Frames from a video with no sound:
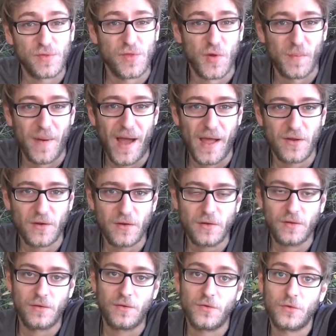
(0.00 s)
with your
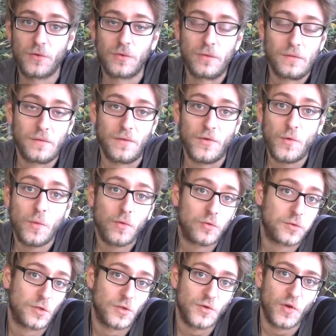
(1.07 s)
buyer, you
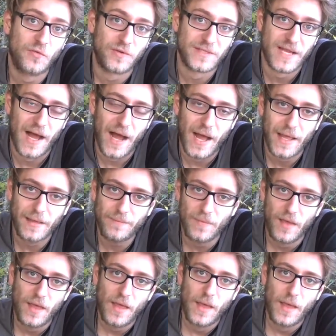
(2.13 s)
will learn over time